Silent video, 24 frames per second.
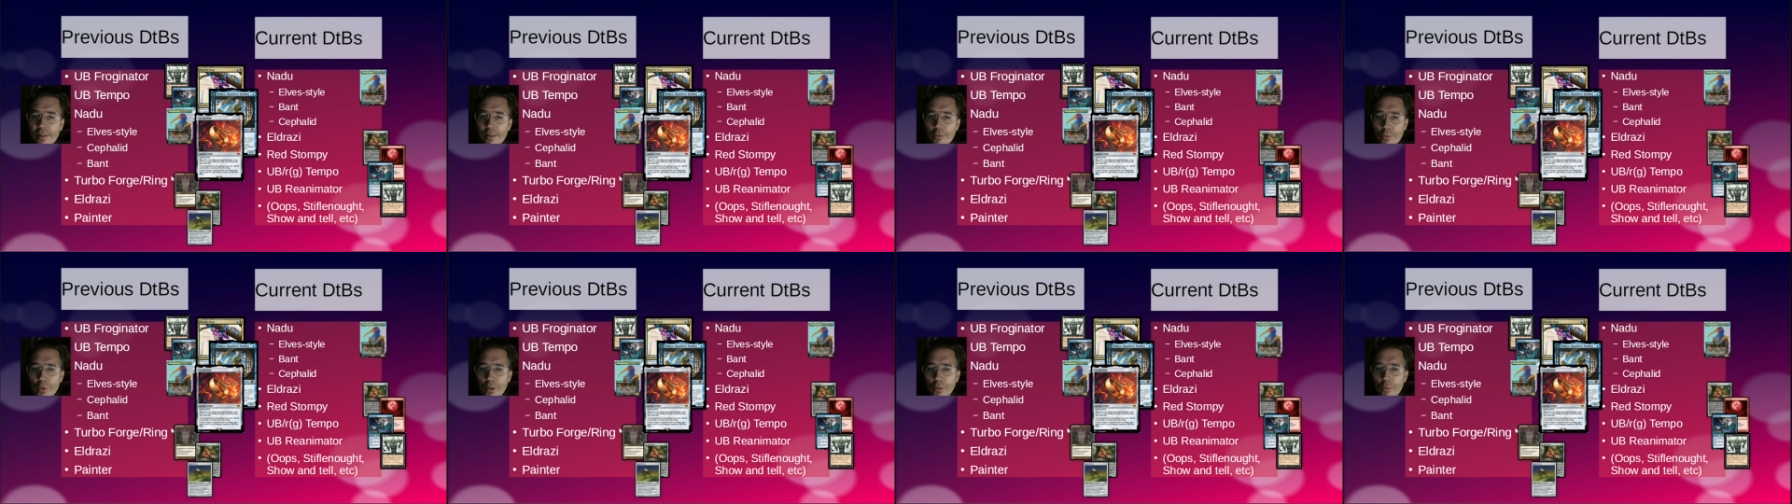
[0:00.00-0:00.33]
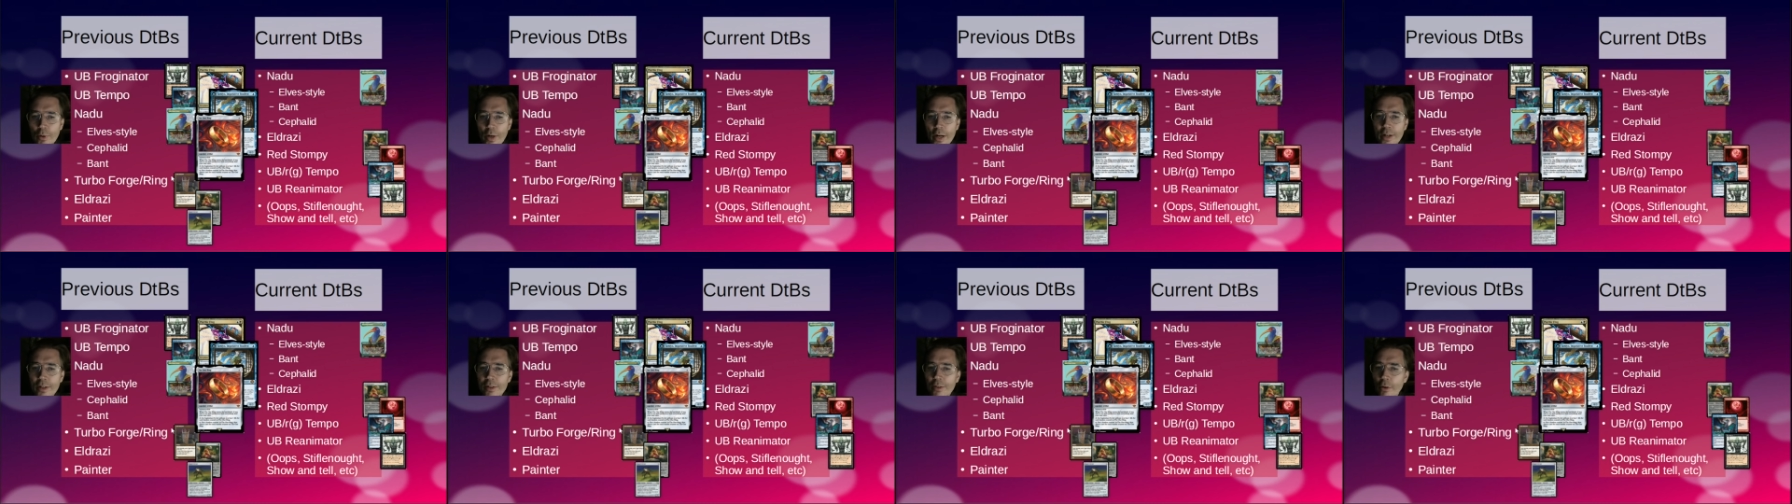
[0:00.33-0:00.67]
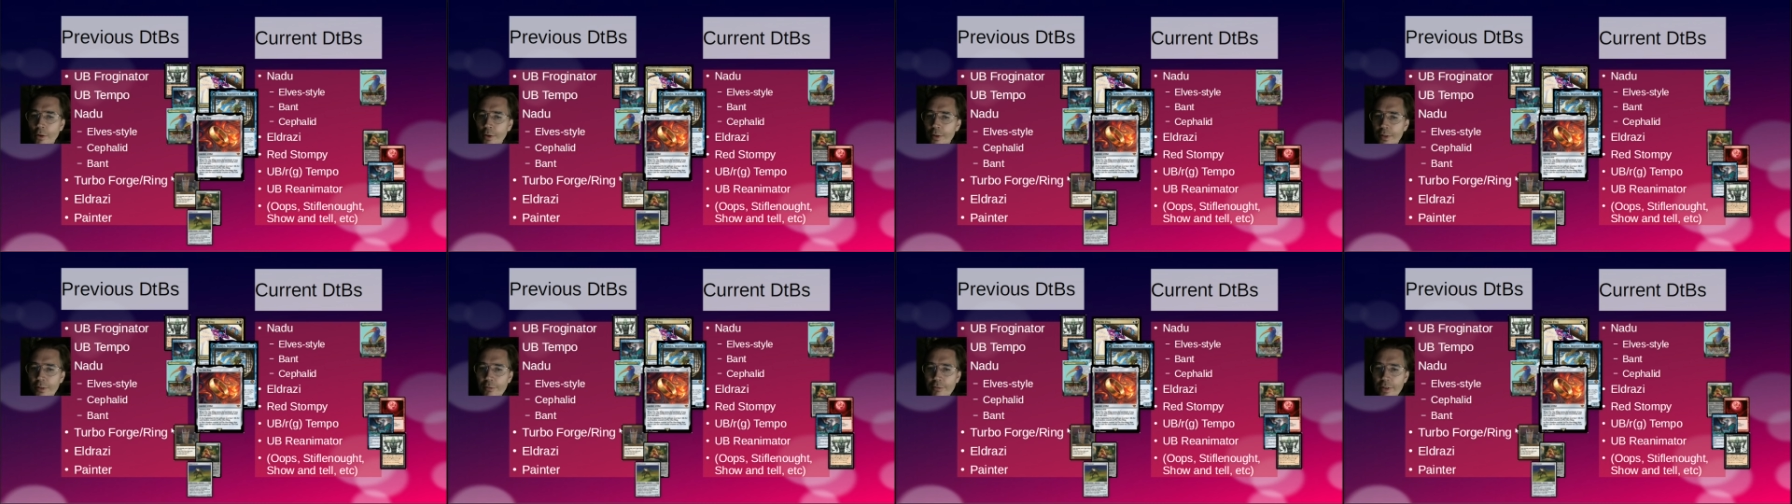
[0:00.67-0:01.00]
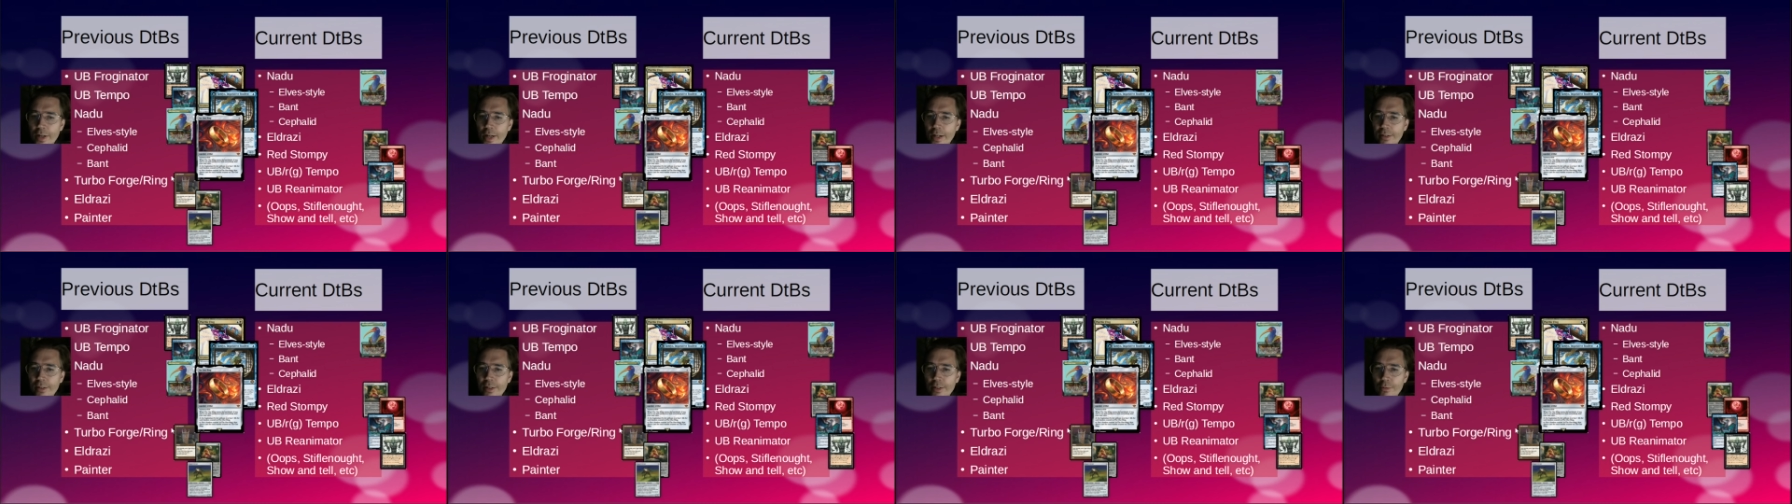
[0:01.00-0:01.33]
required
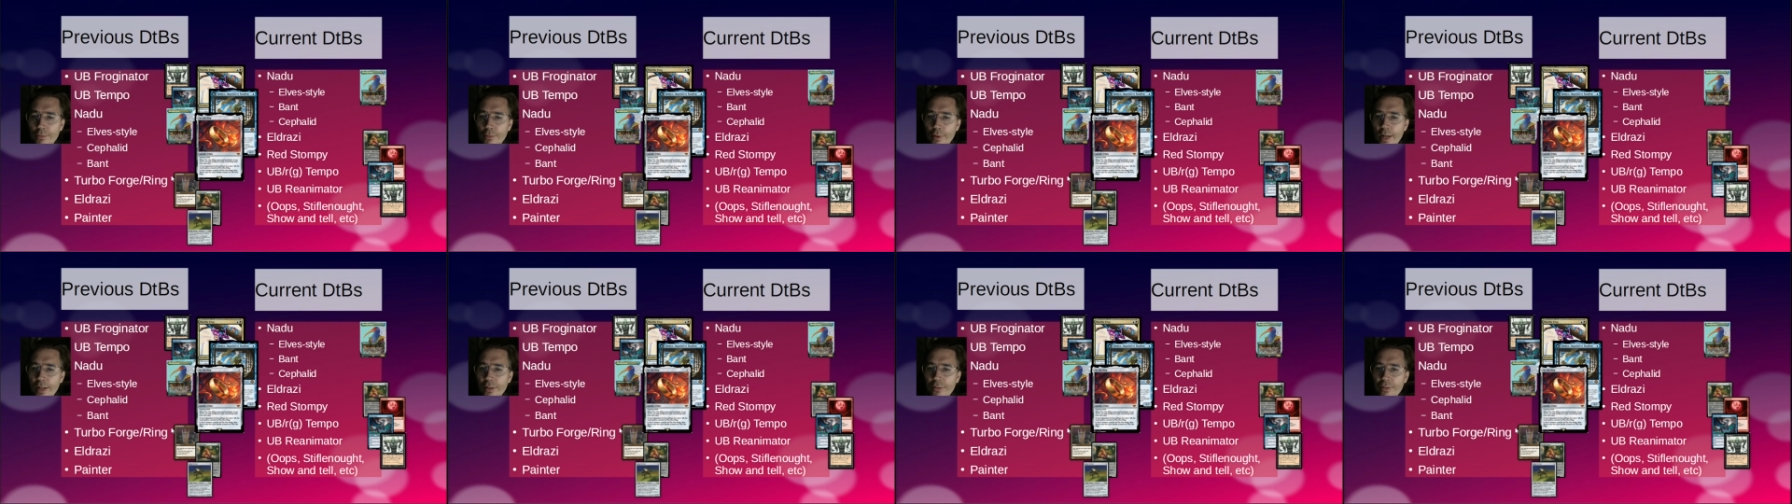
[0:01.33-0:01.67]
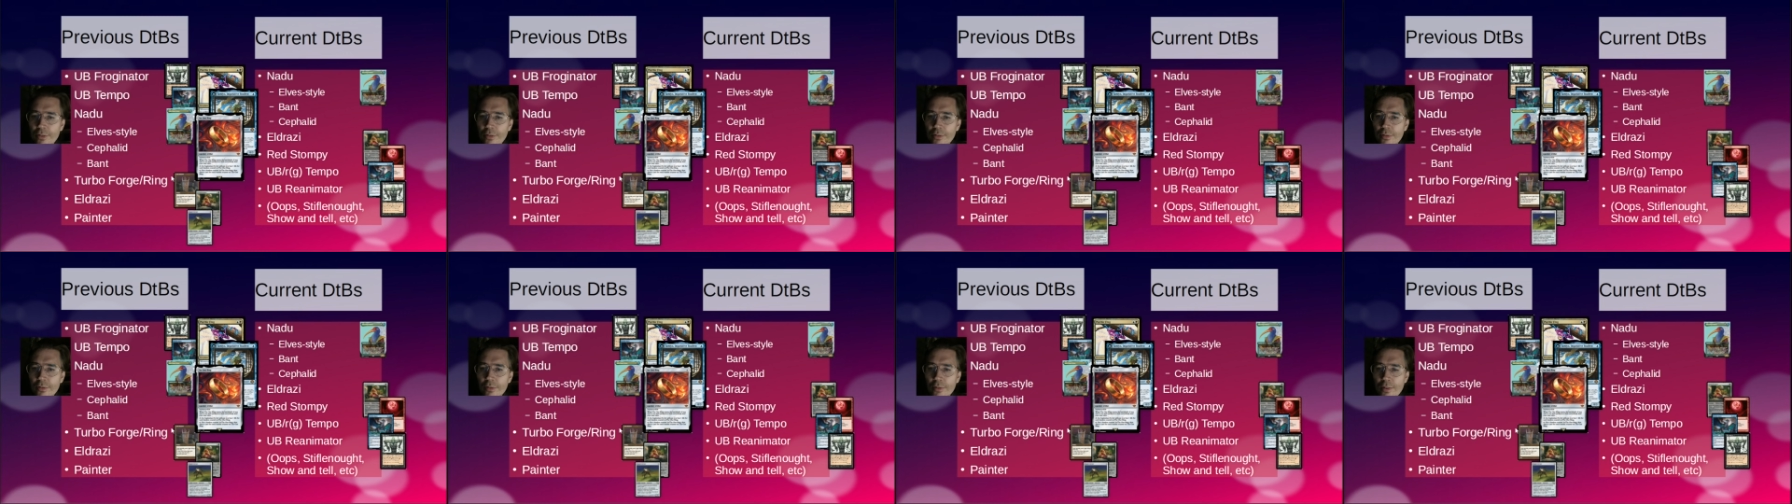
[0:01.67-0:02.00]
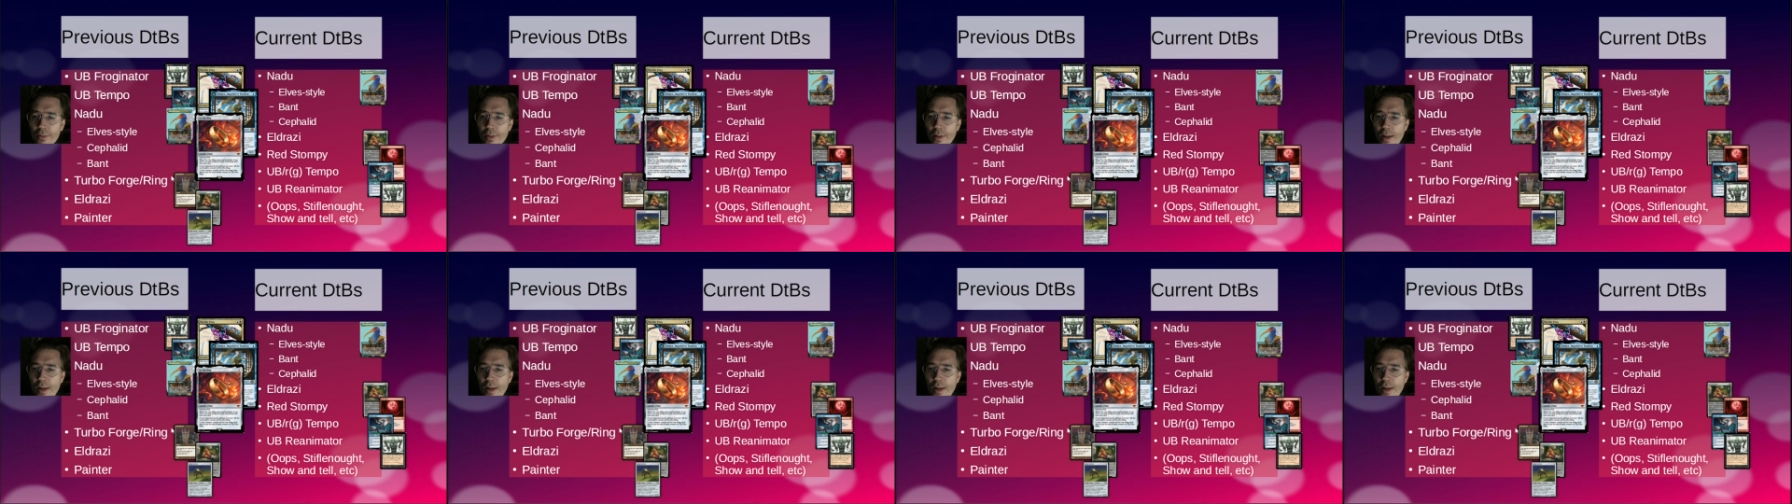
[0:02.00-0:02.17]
artifact interaction,